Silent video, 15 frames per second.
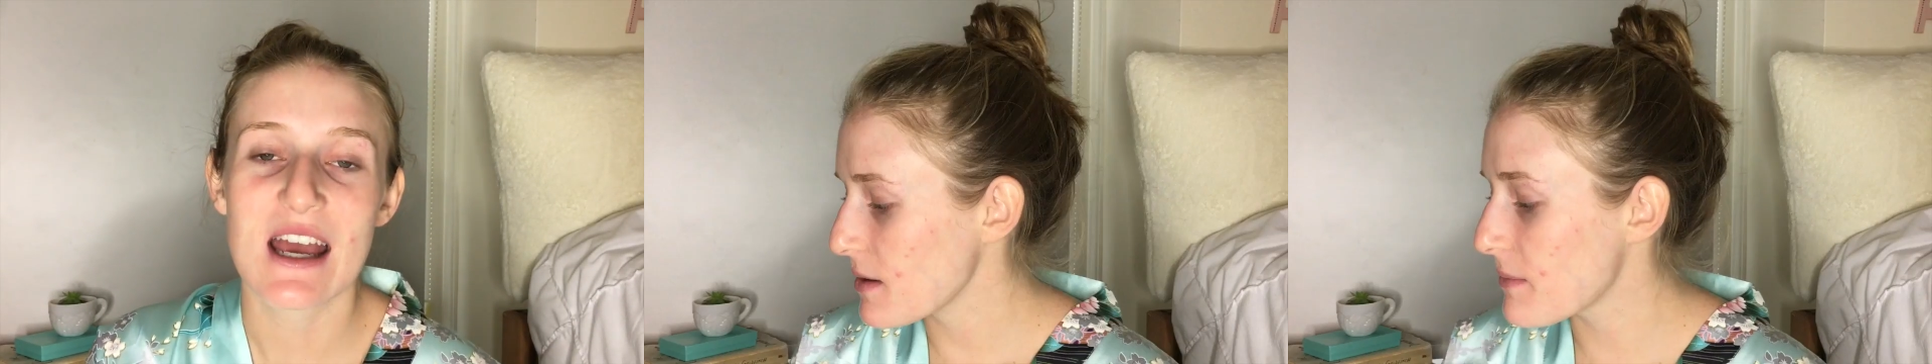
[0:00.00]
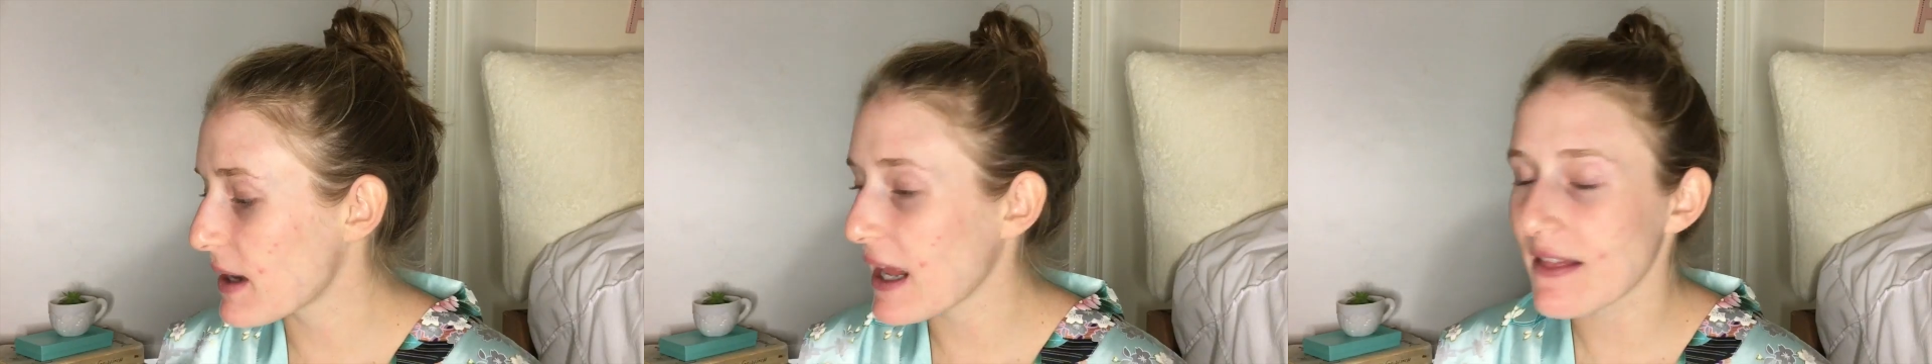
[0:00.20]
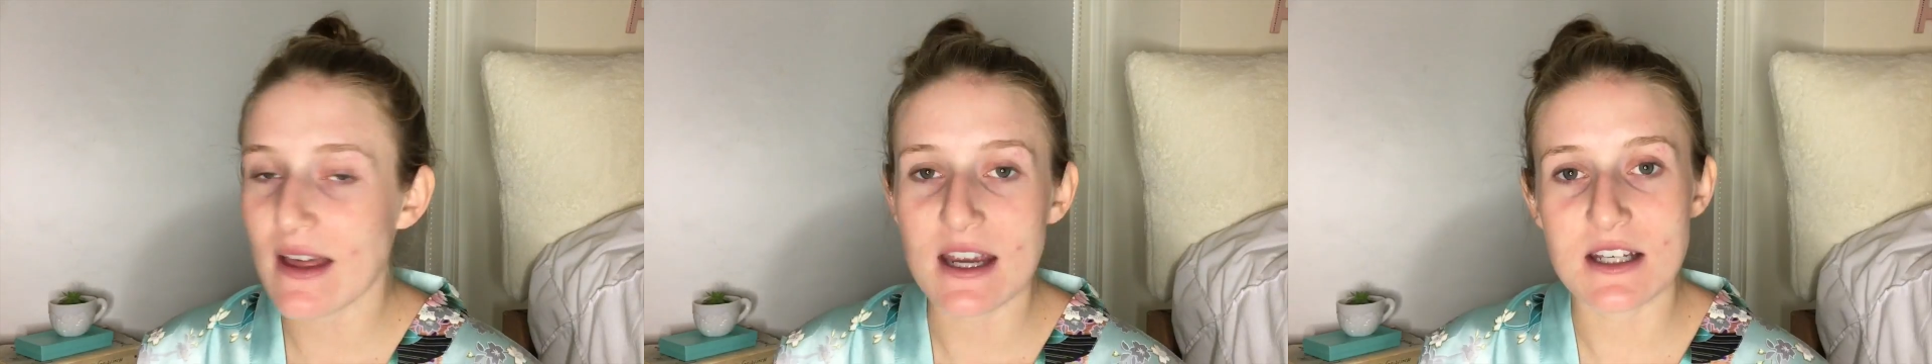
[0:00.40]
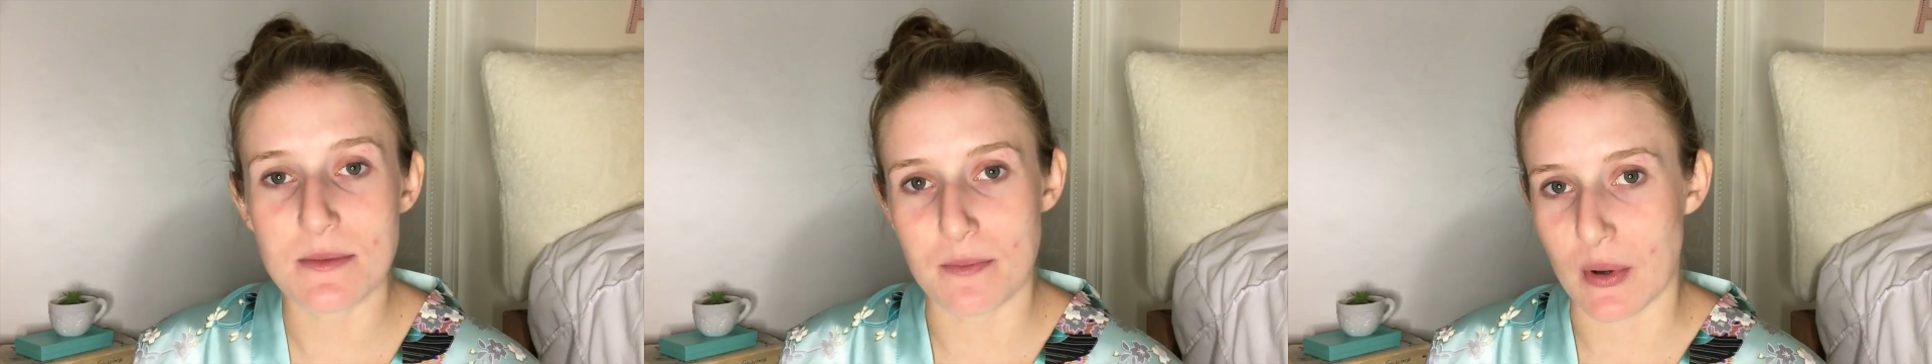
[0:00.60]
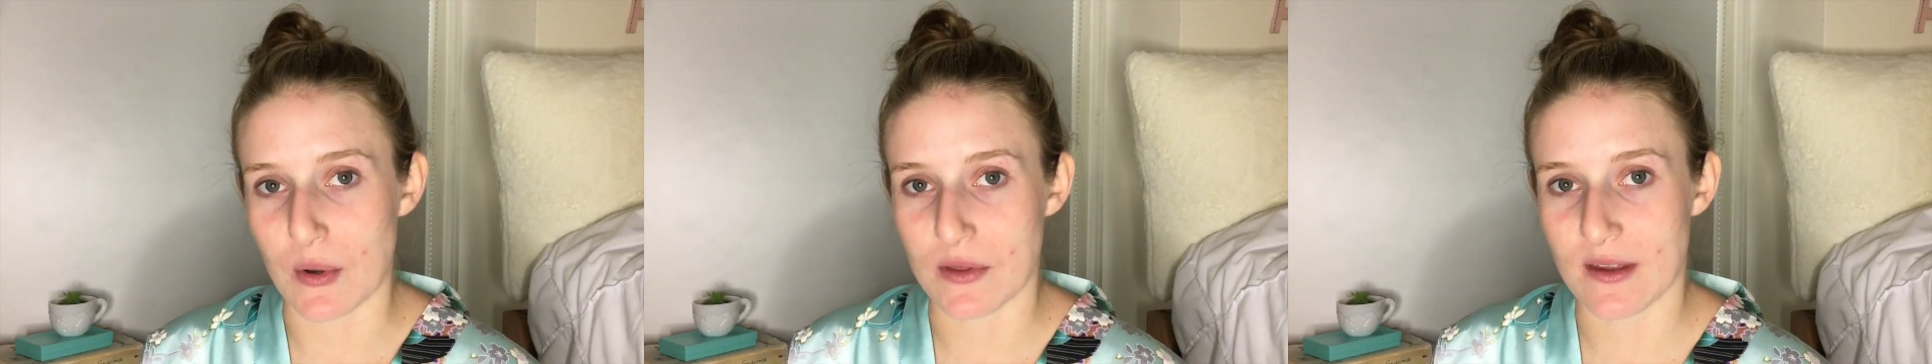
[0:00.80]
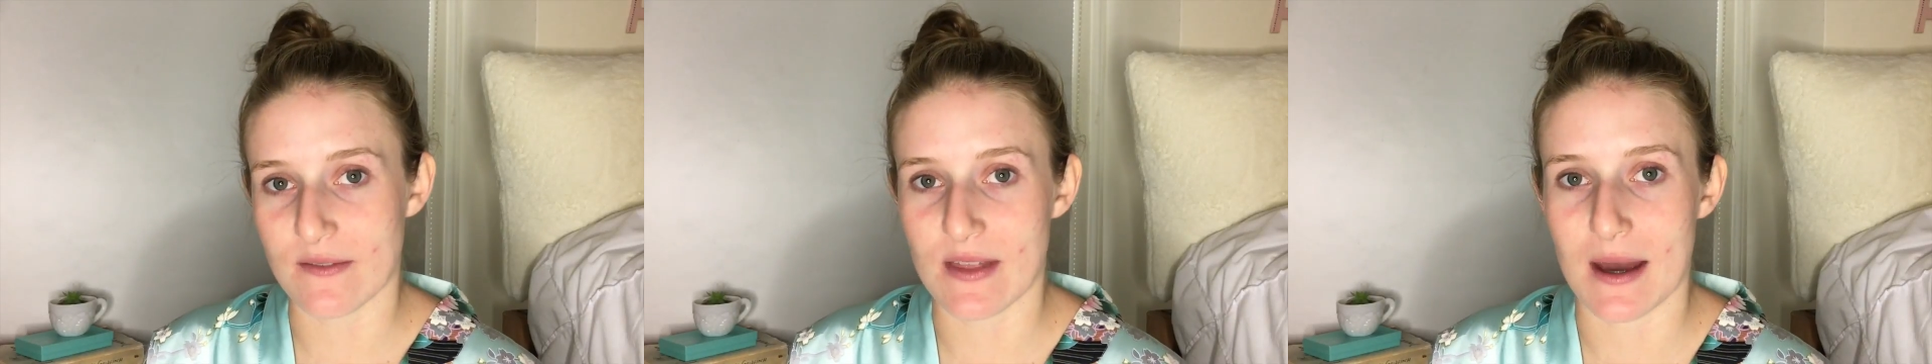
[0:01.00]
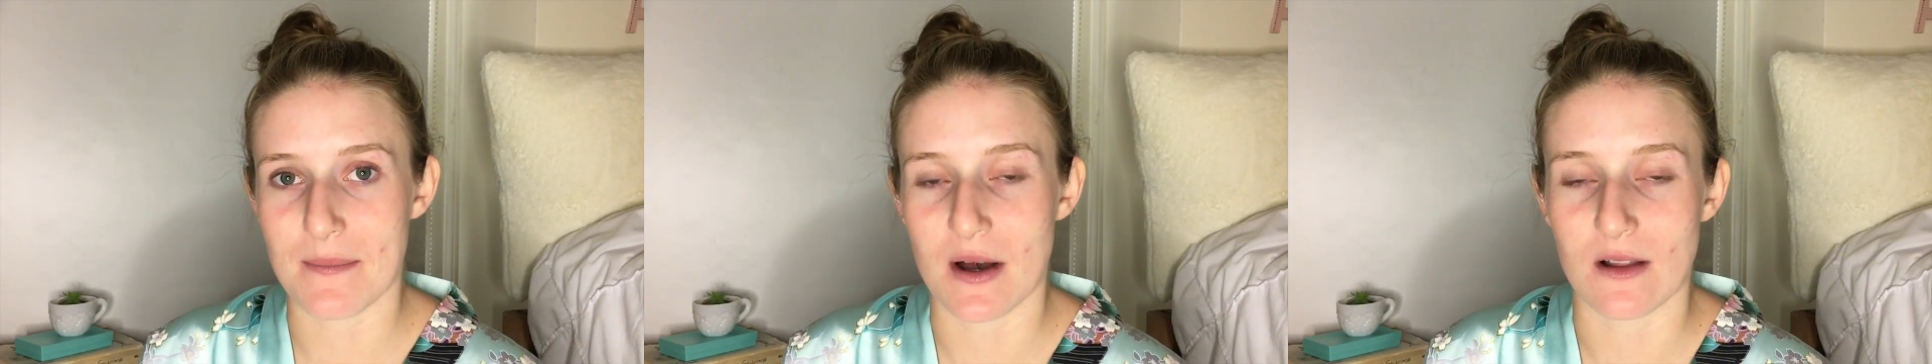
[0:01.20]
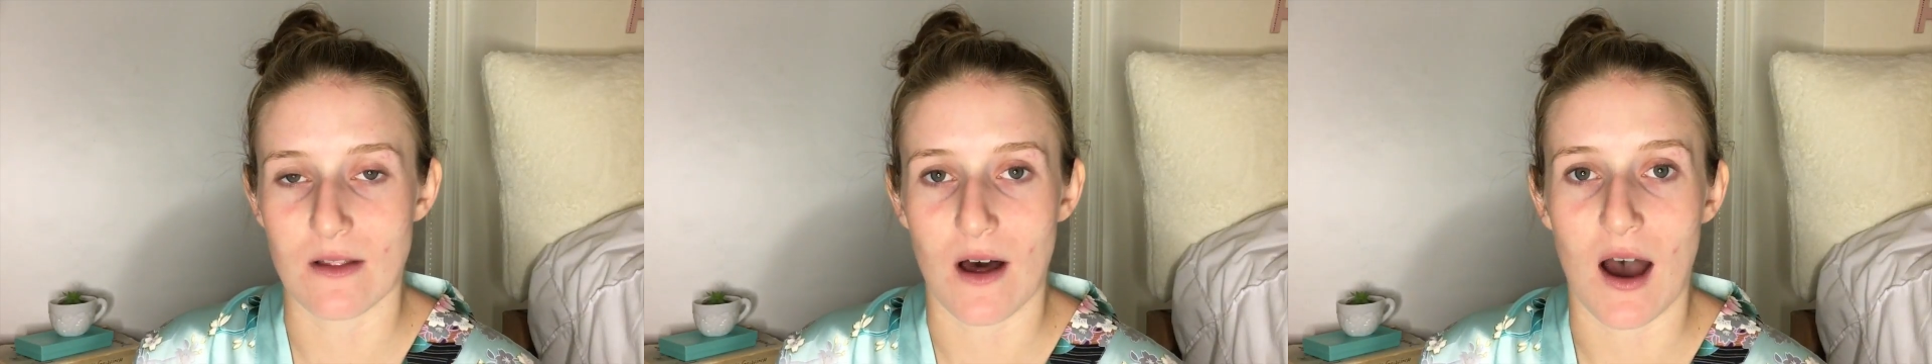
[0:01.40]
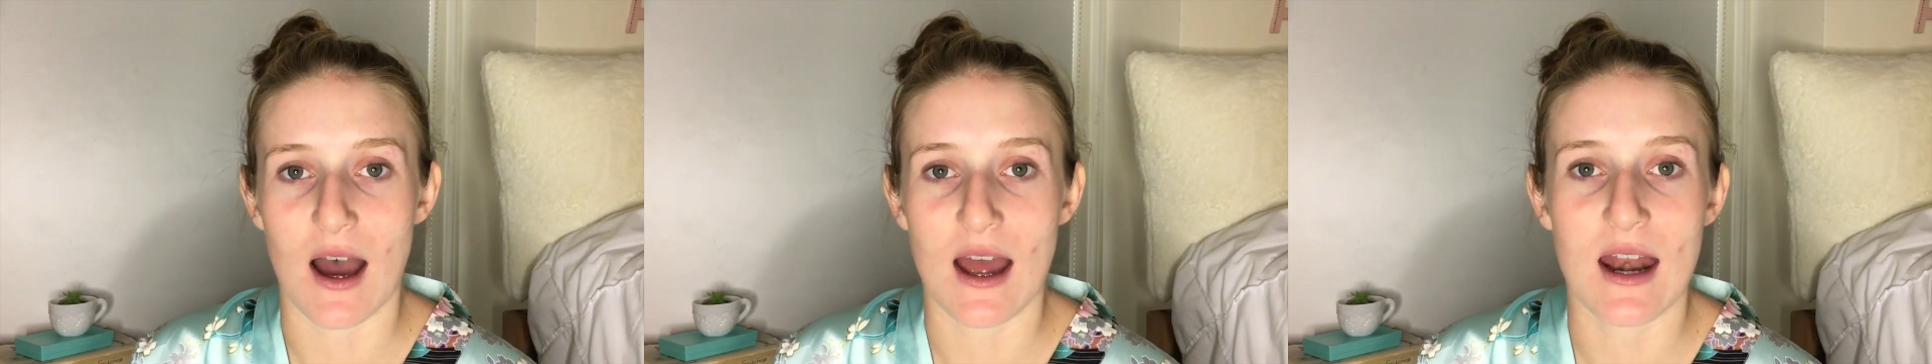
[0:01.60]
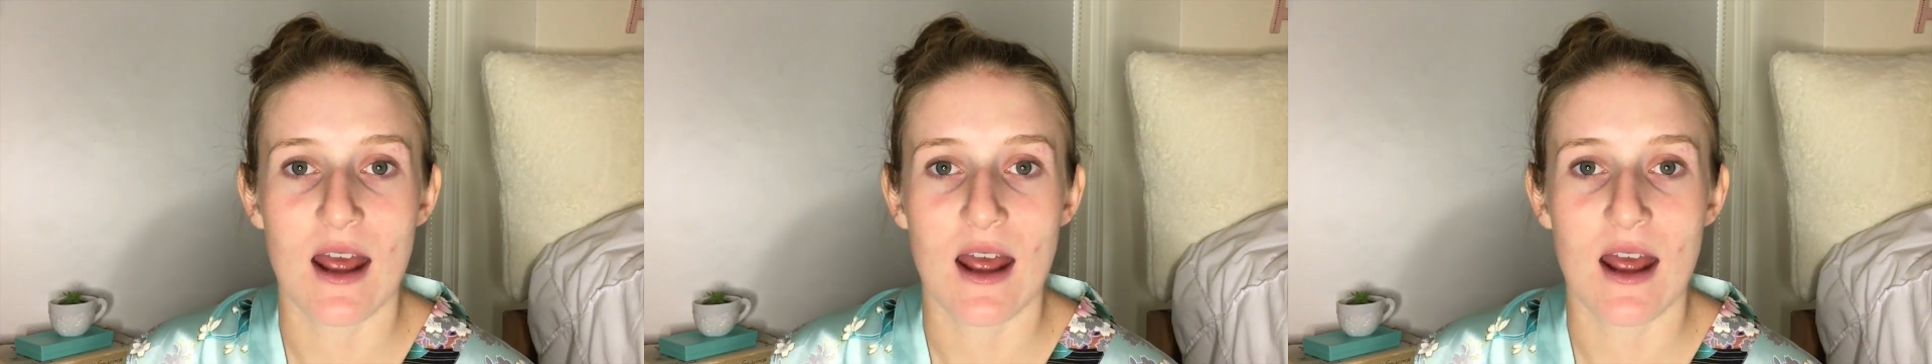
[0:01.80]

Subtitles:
But I liked both of them a lot.